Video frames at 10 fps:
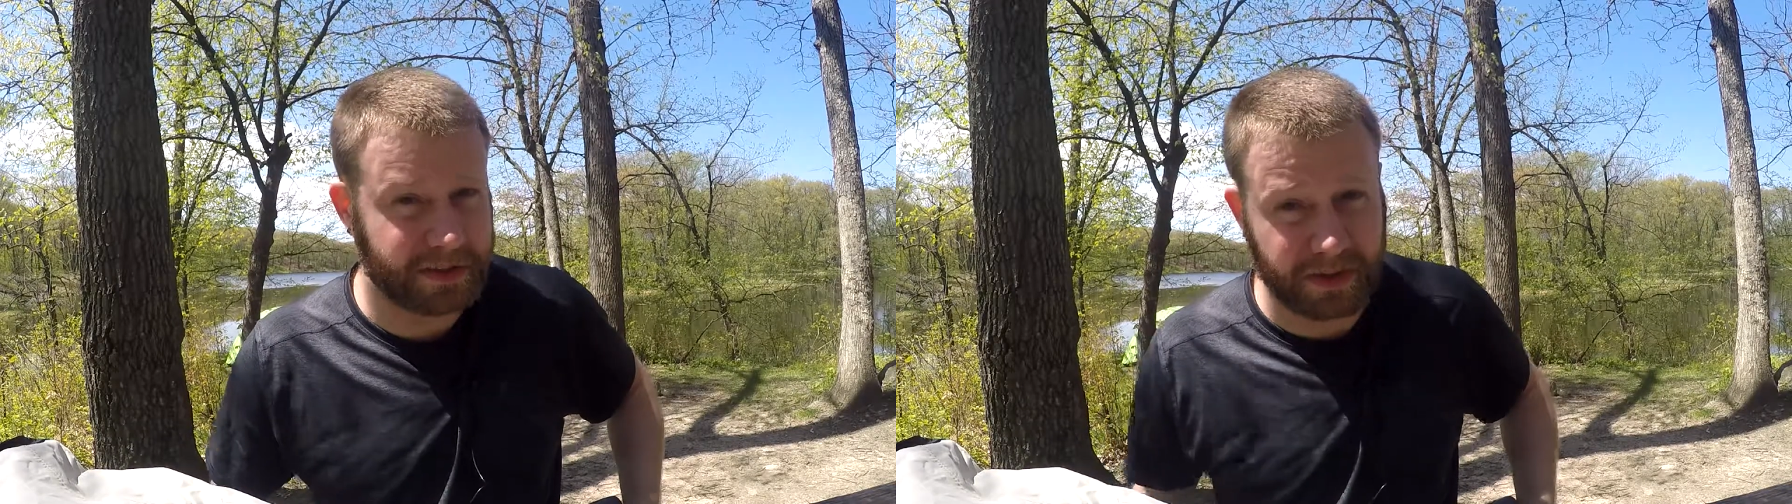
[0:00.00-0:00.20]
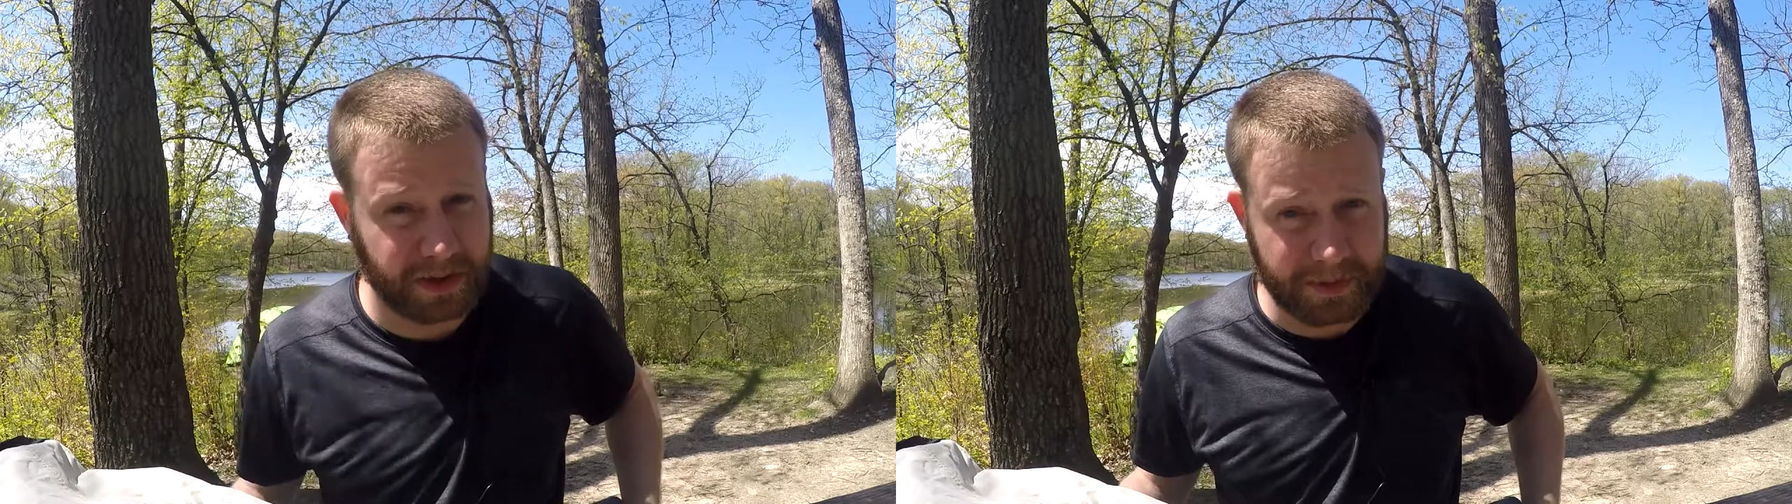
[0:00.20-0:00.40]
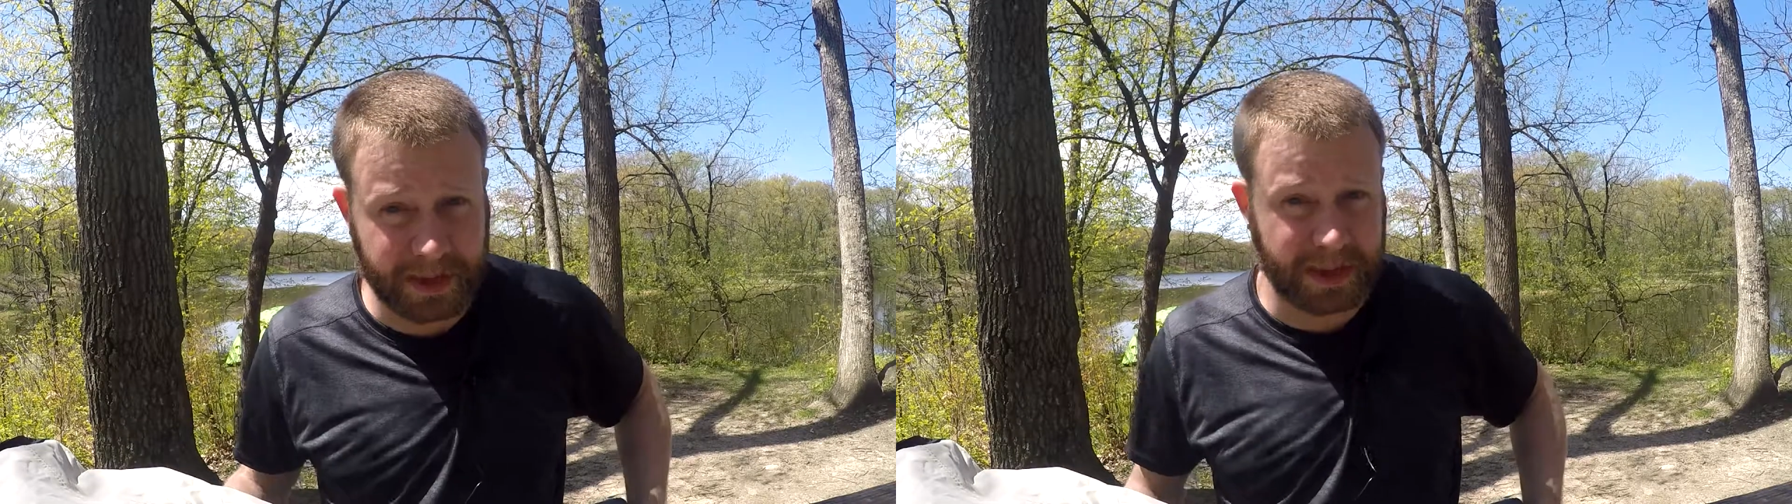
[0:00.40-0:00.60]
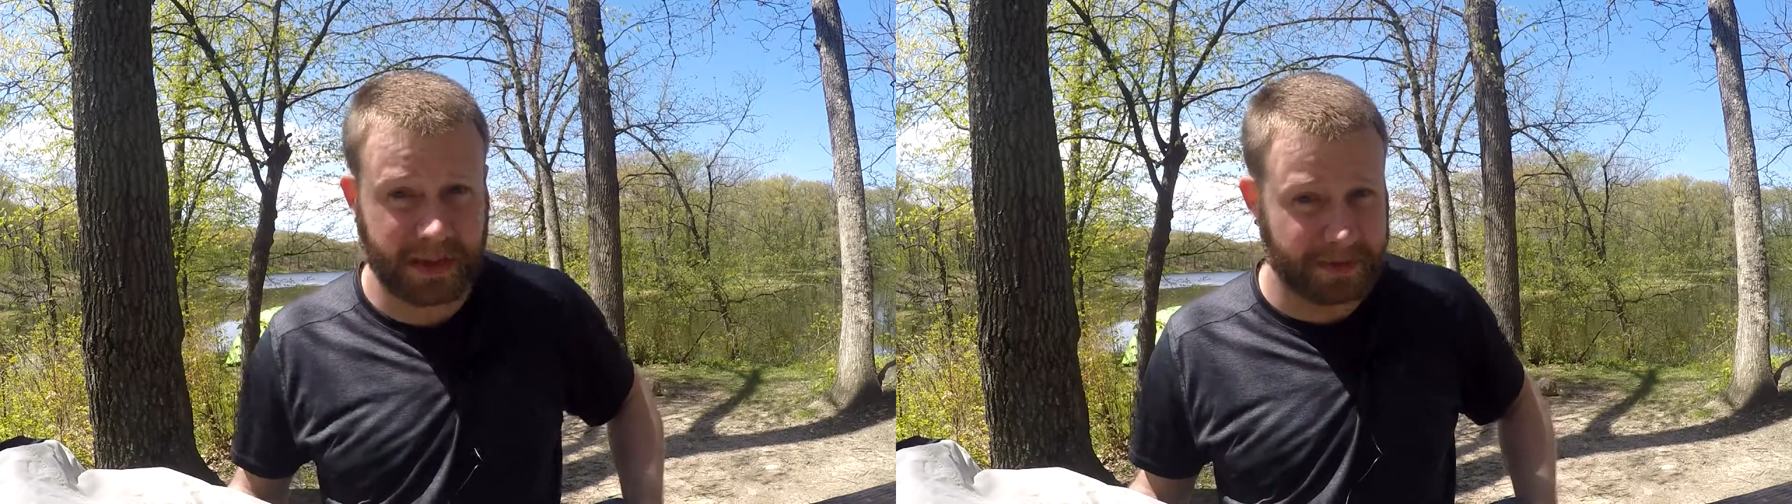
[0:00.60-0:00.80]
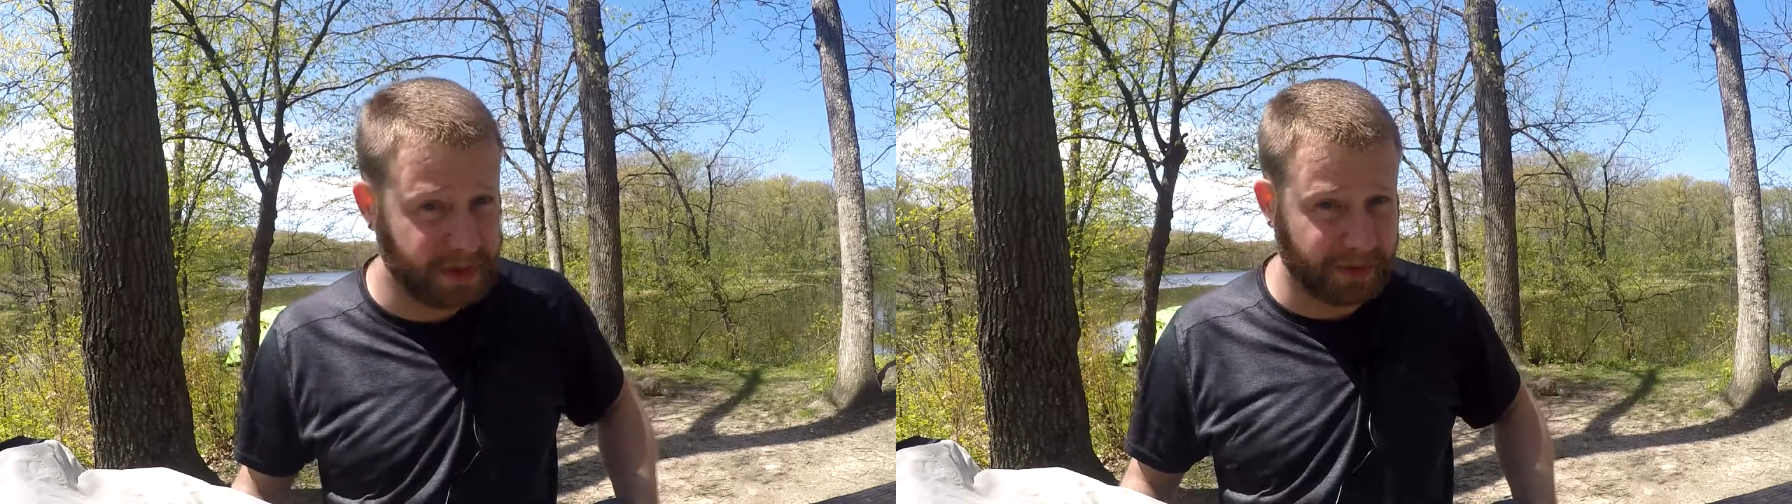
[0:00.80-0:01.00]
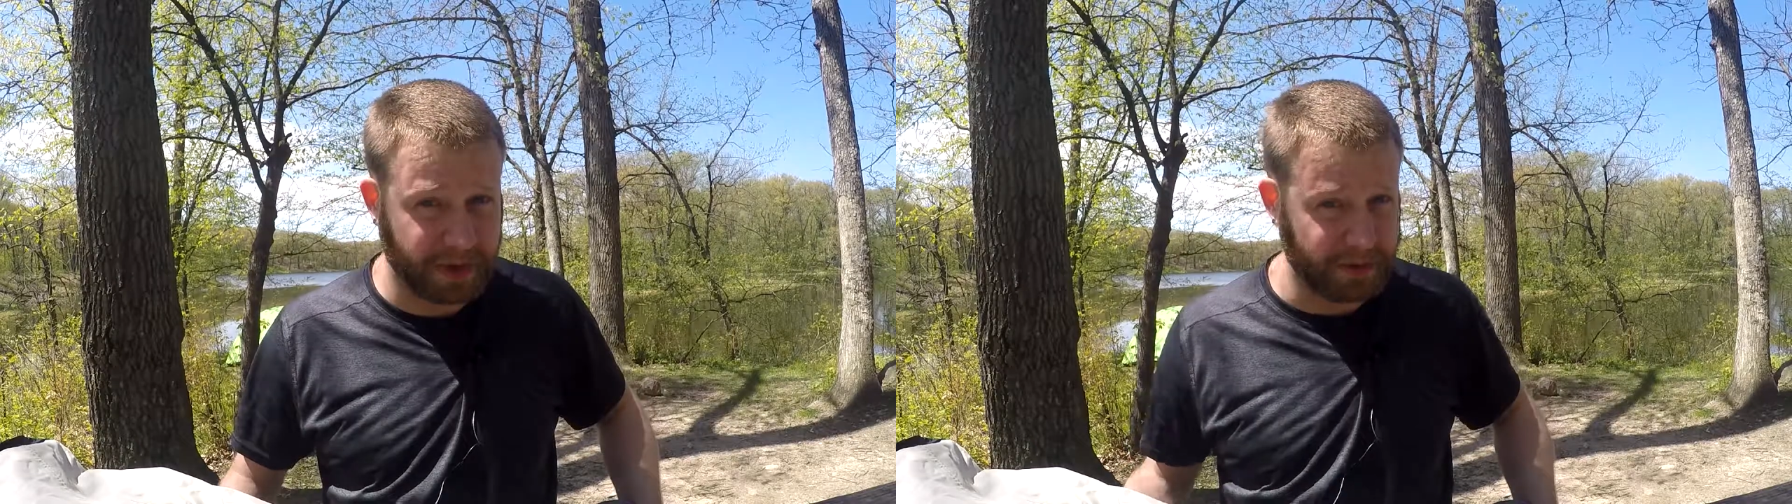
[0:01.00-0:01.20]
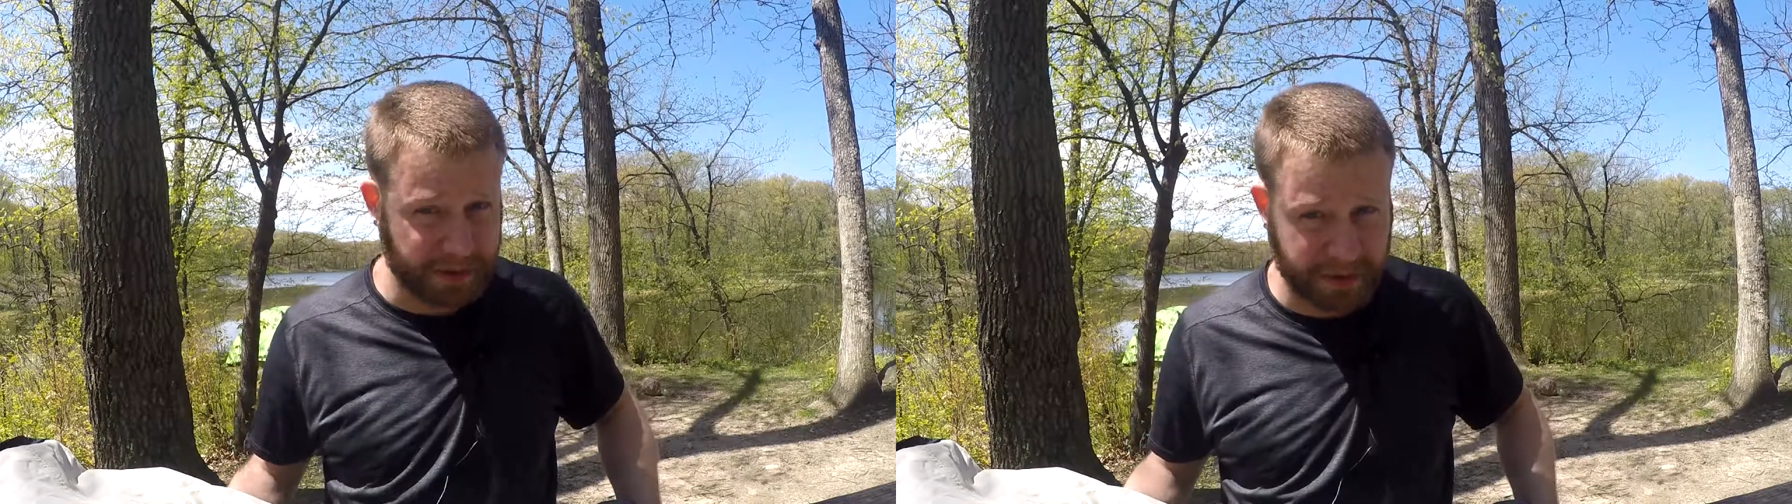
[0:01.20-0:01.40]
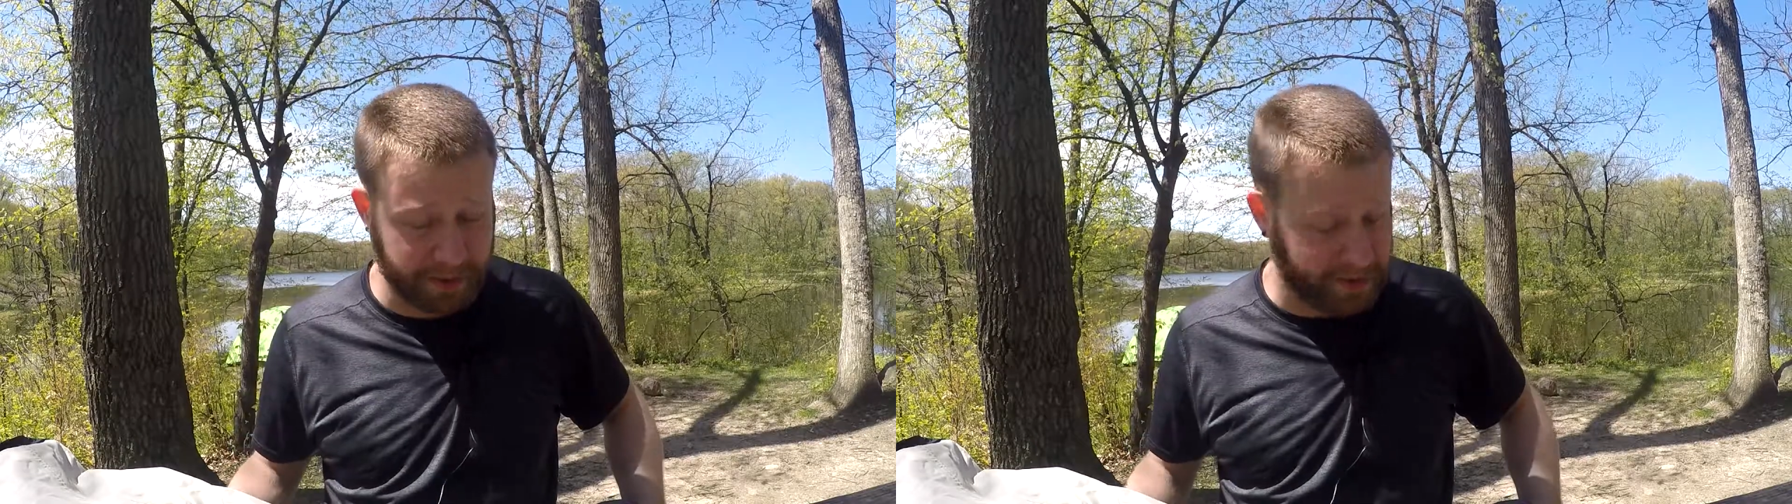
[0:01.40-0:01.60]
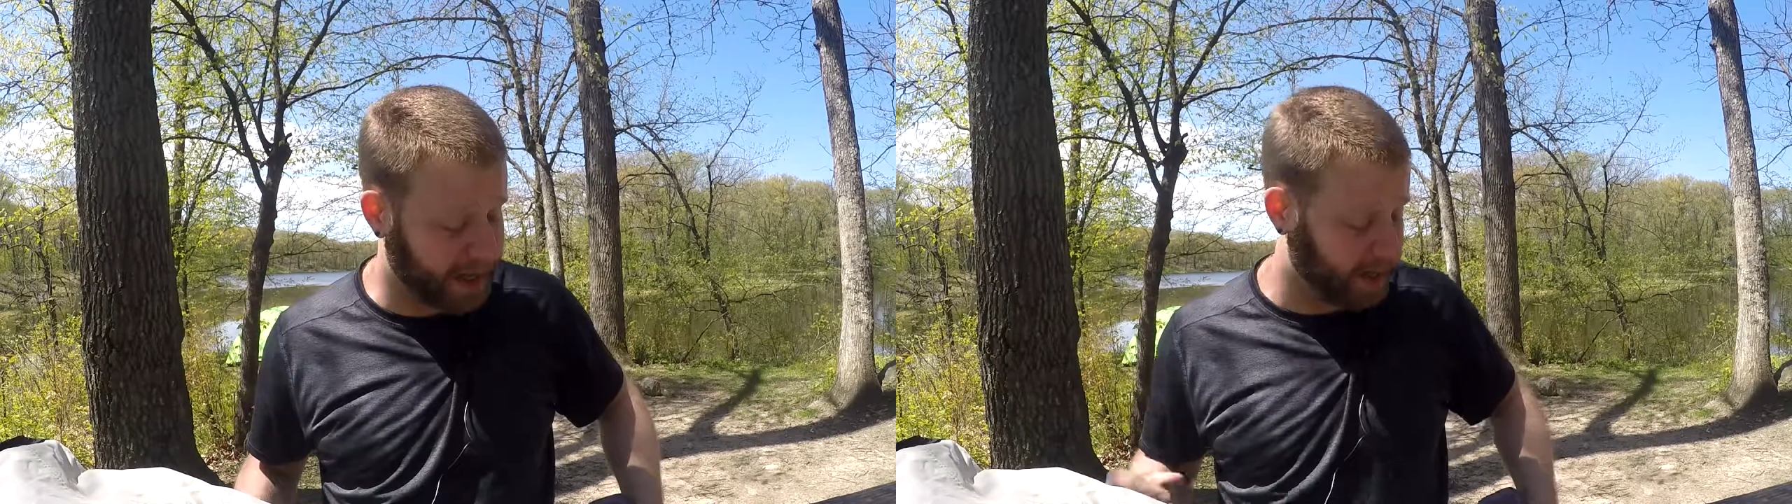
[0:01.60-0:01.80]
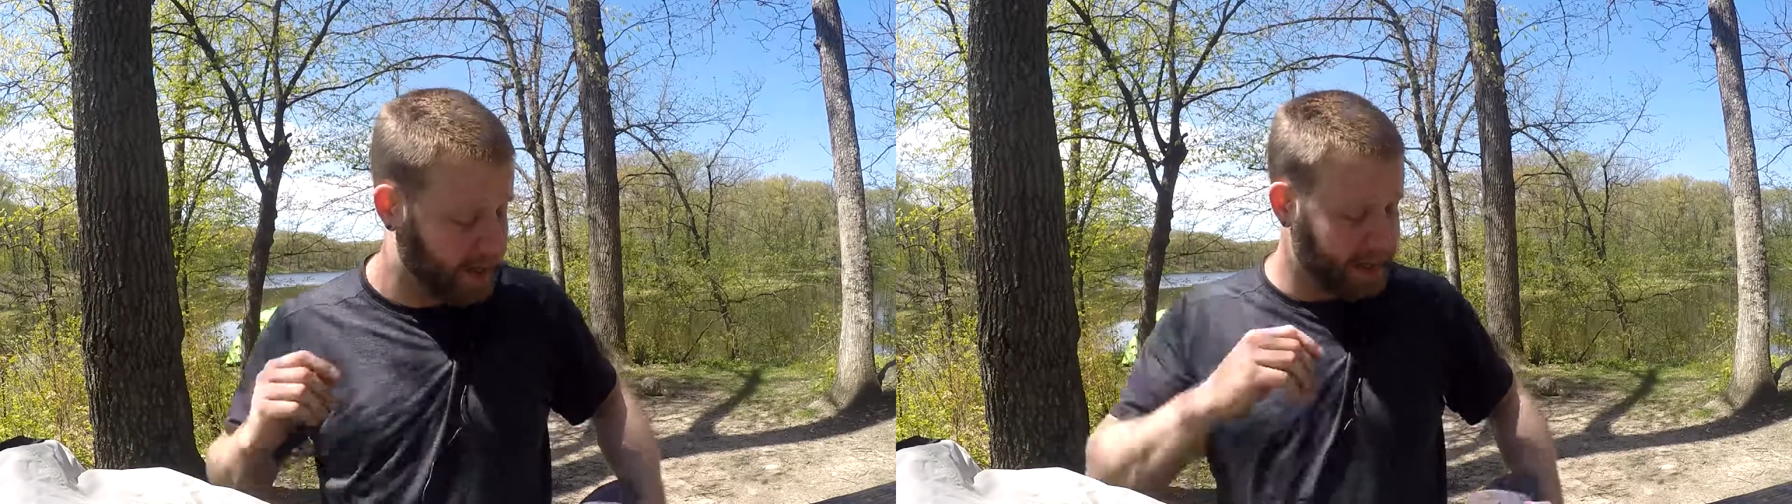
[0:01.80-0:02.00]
So, I mean, it's up to you how much you want to pack.